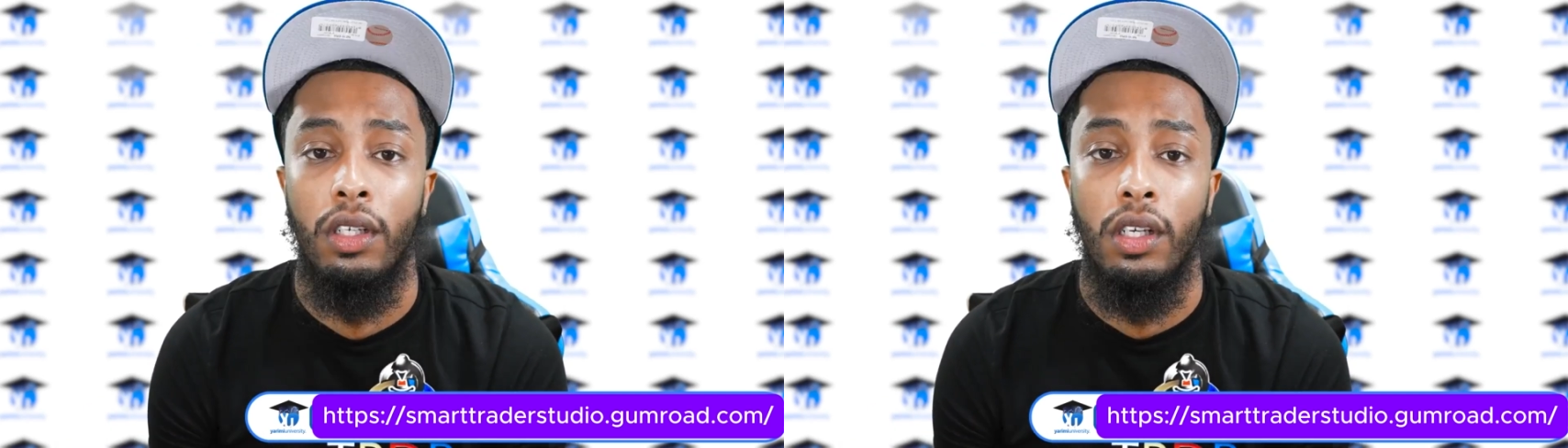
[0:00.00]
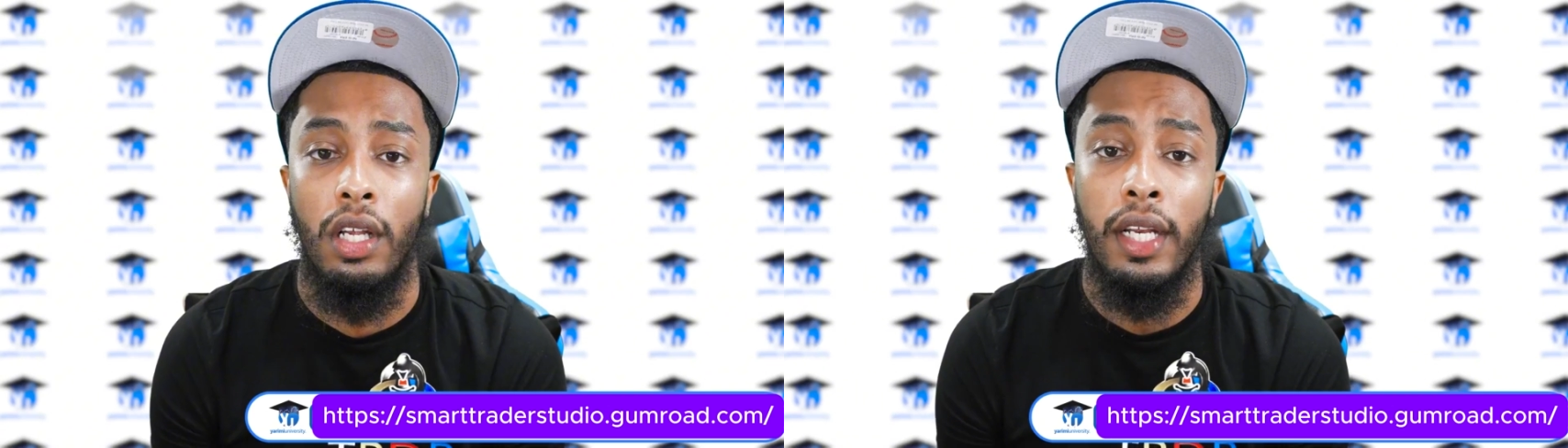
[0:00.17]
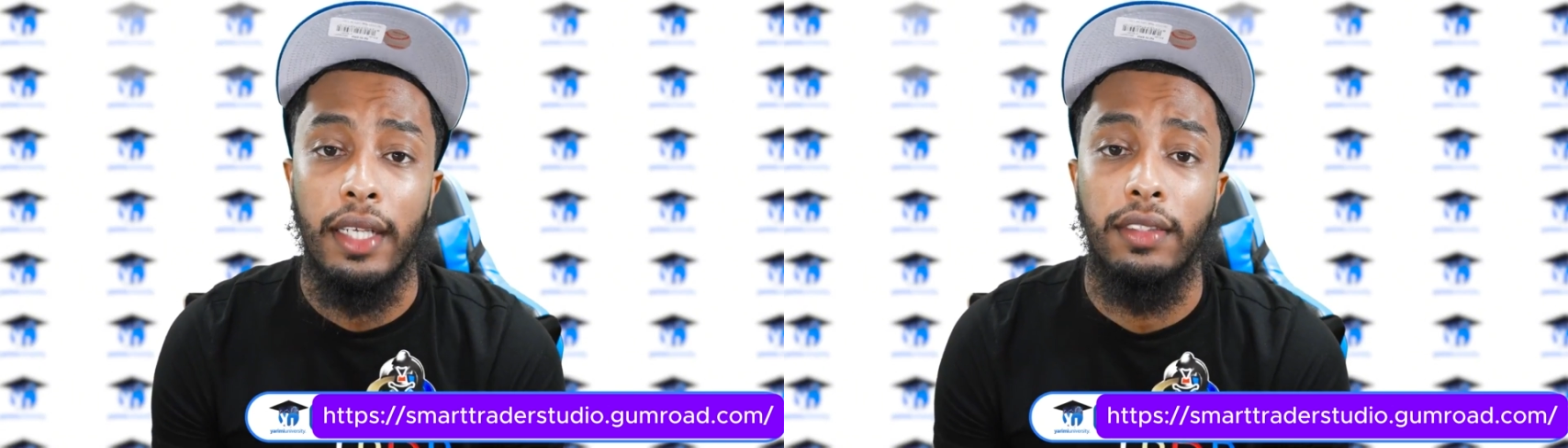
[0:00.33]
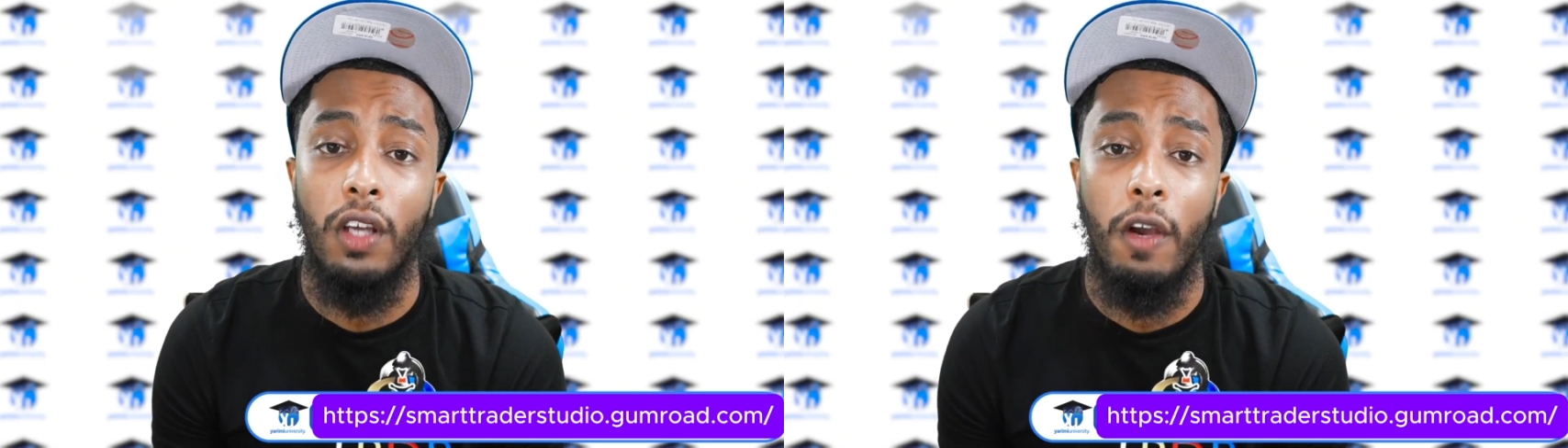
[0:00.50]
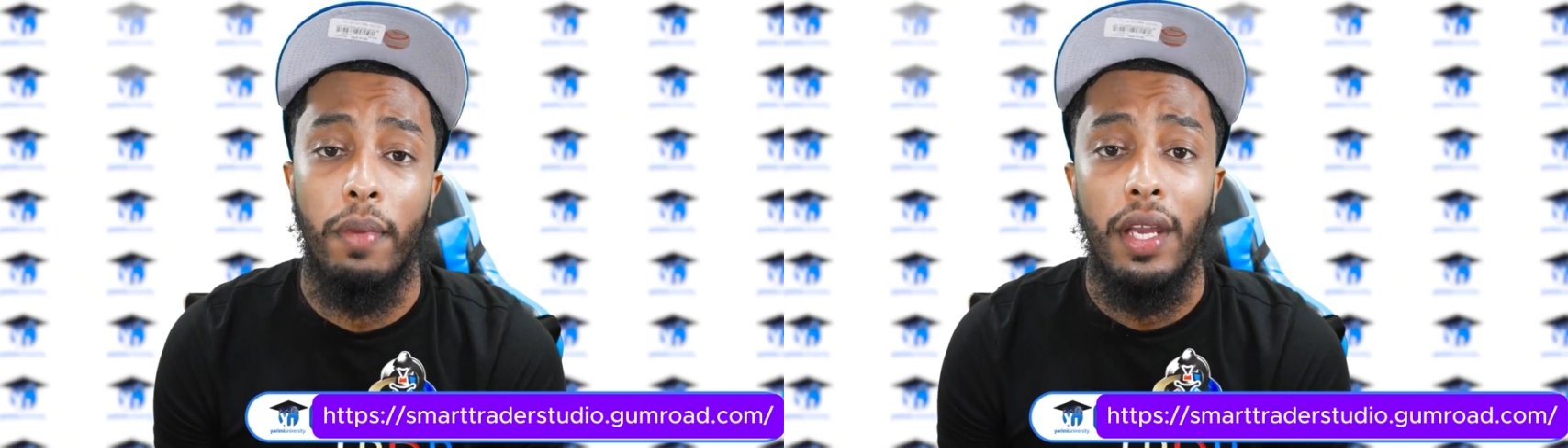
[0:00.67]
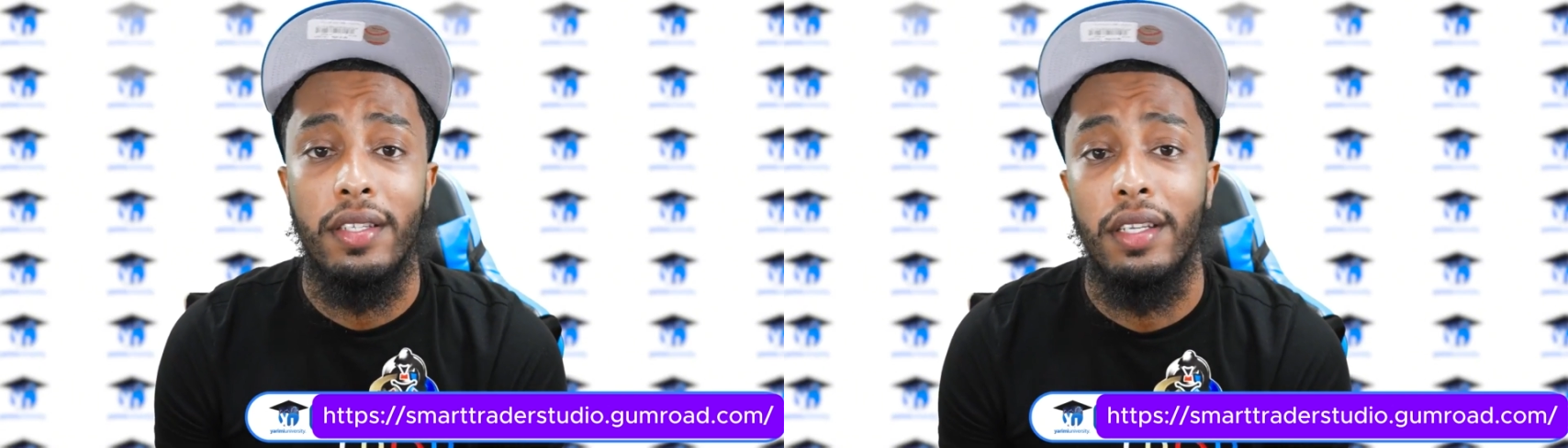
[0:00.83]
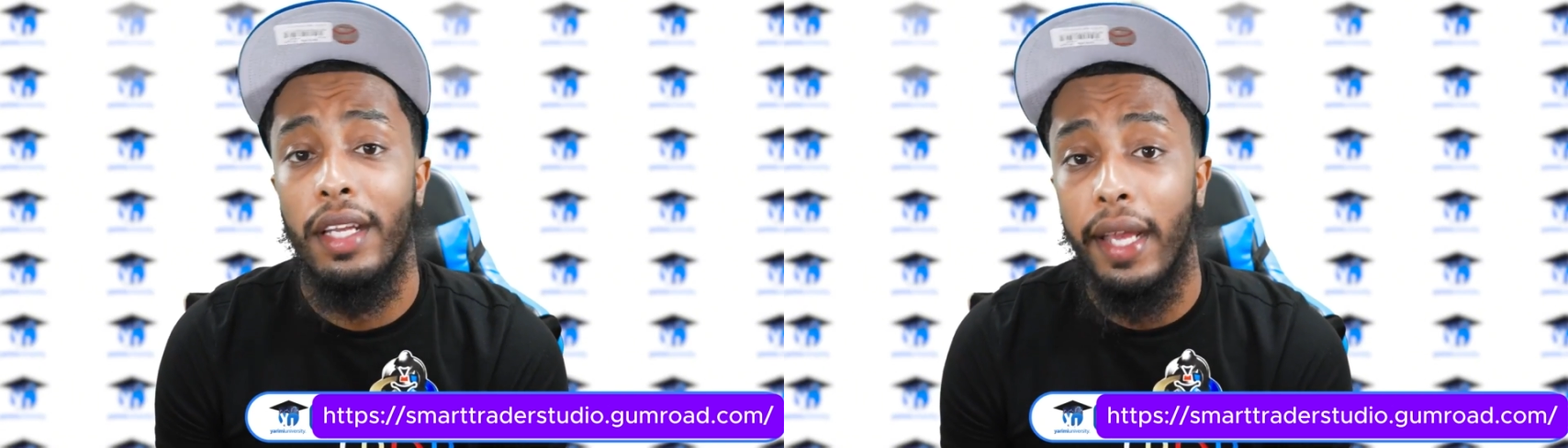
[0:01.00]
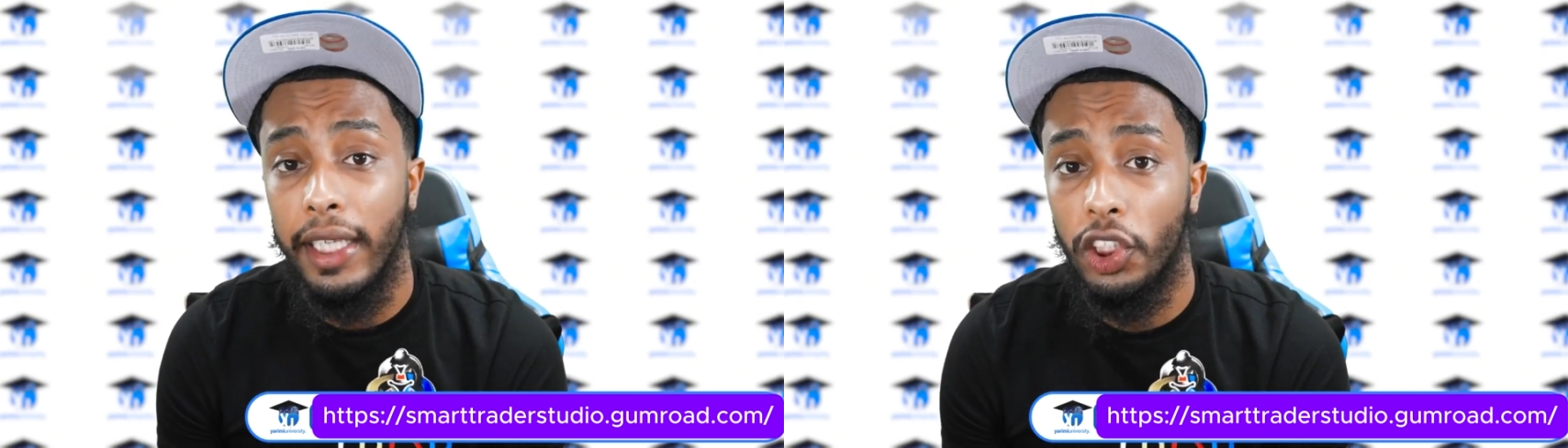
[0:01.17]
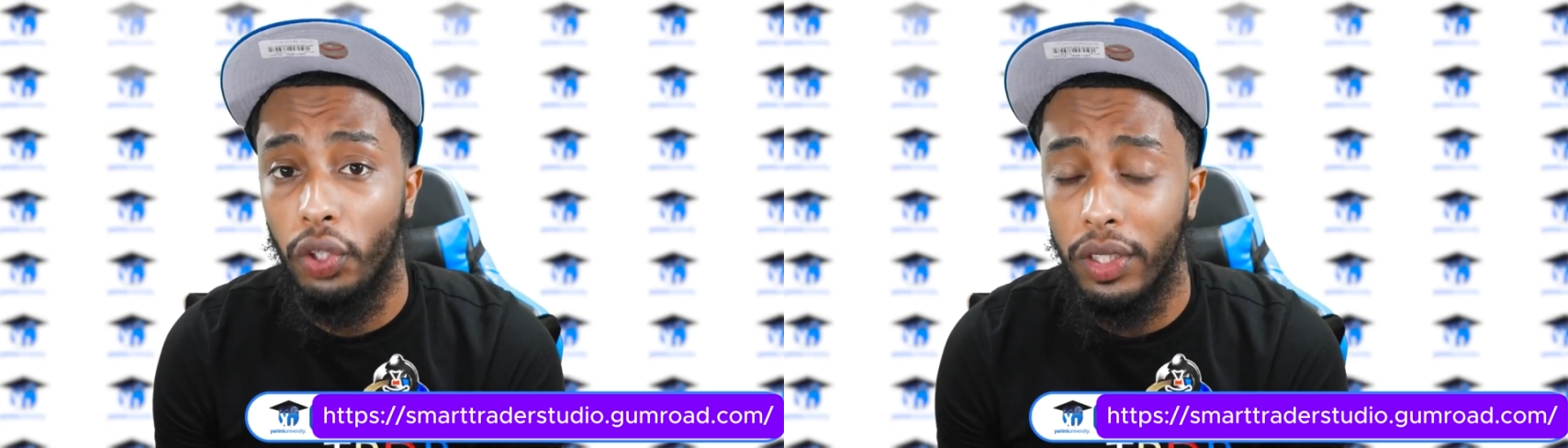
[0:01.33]
Next up is an
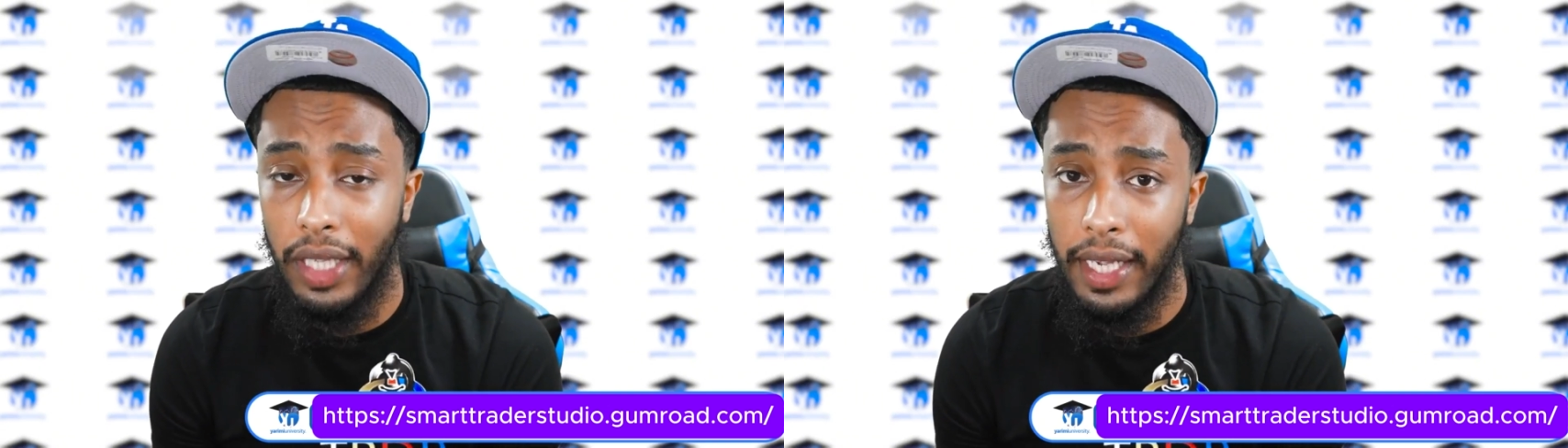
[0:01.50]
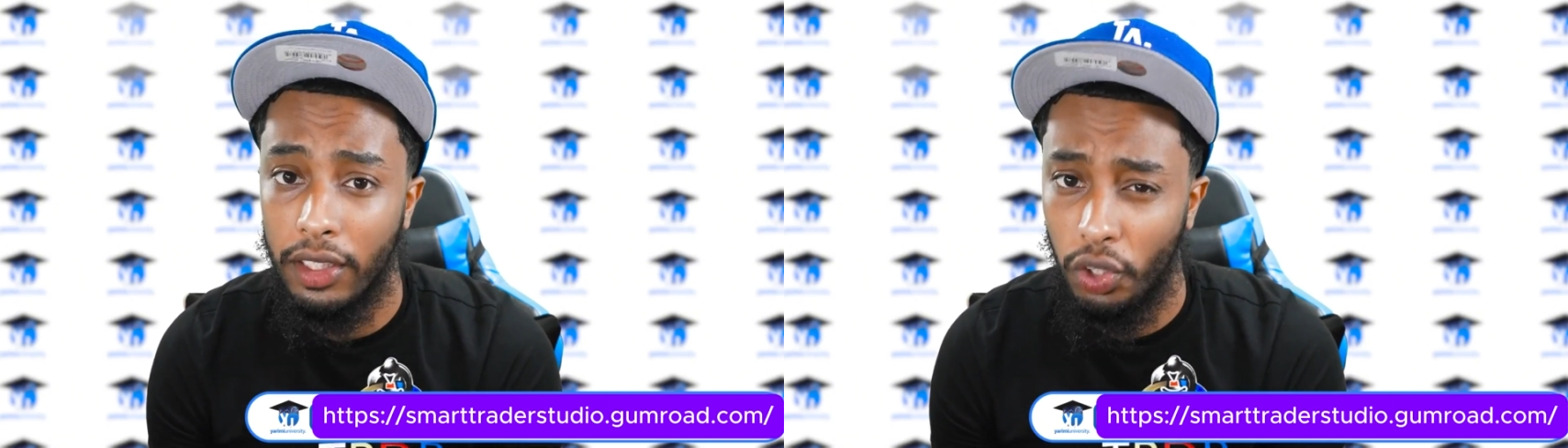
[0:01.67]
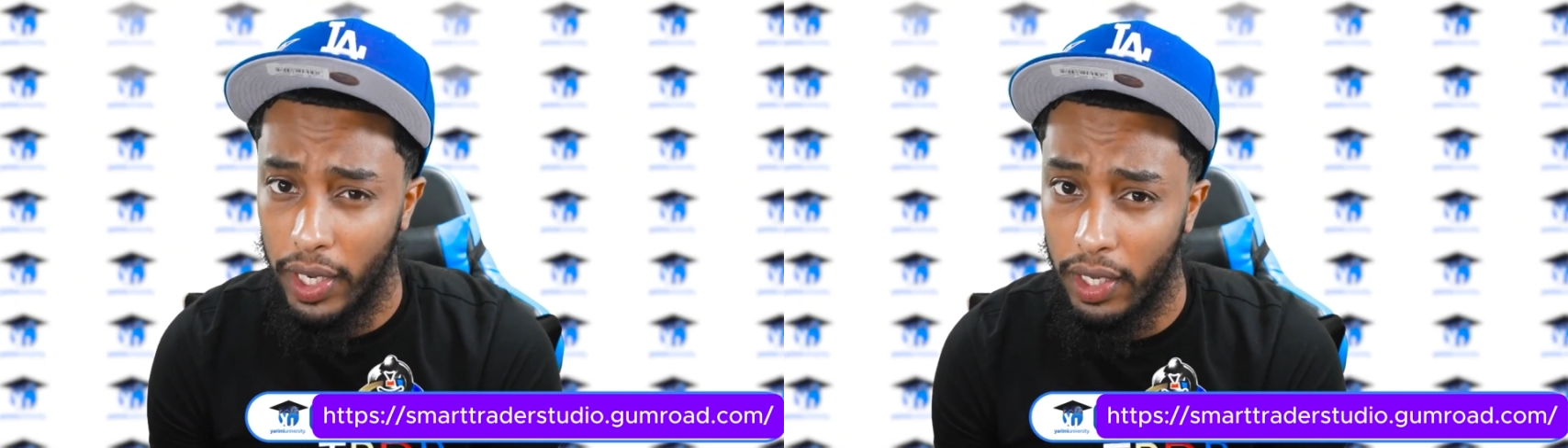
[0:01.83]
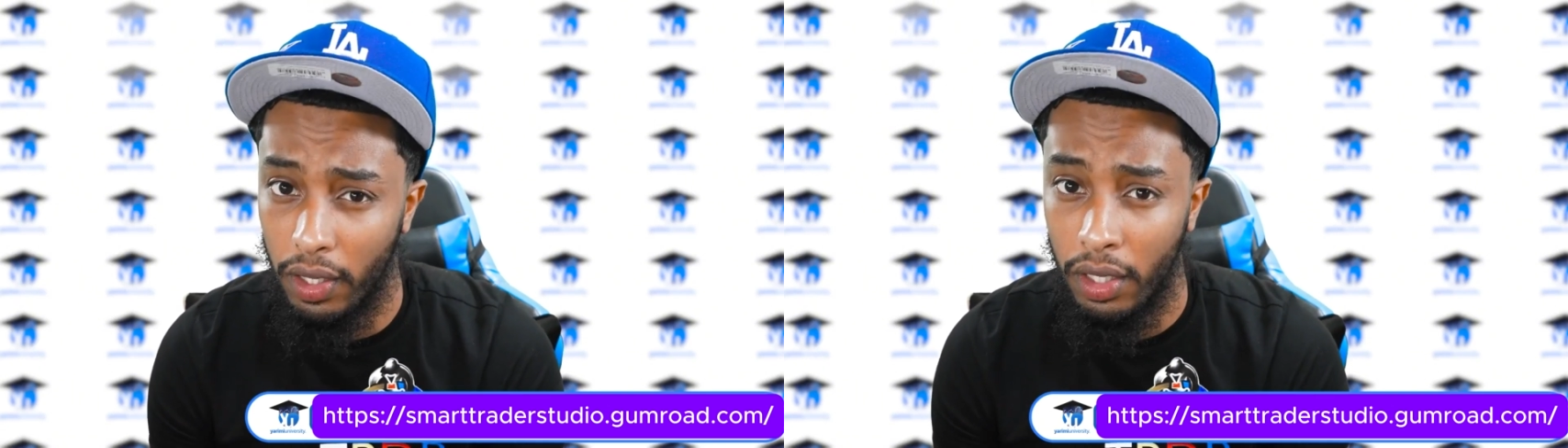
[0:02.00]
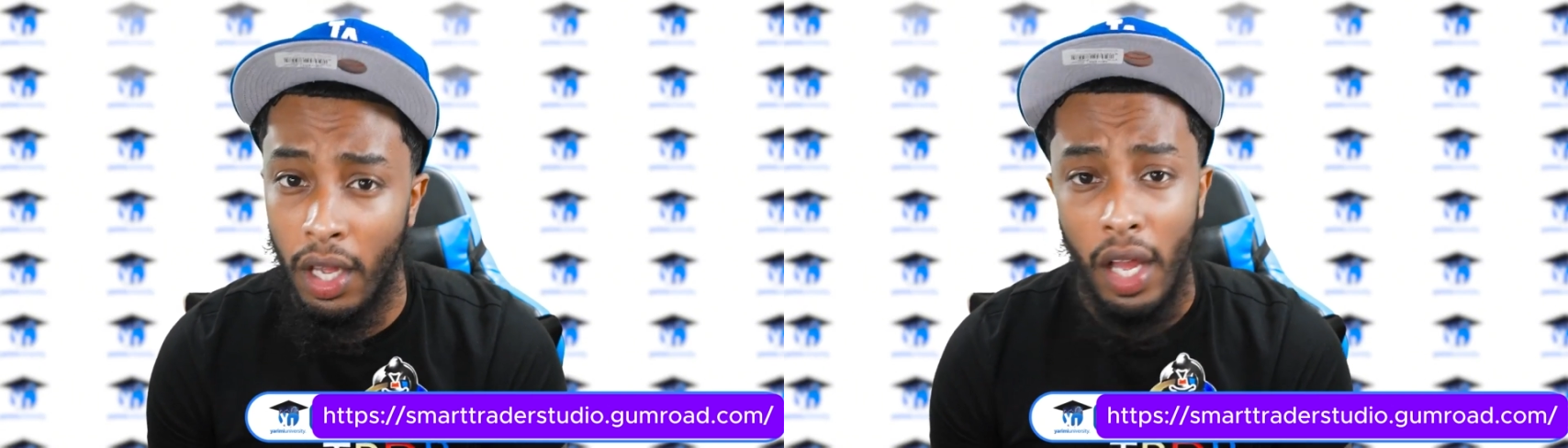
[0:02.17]
intraday trader.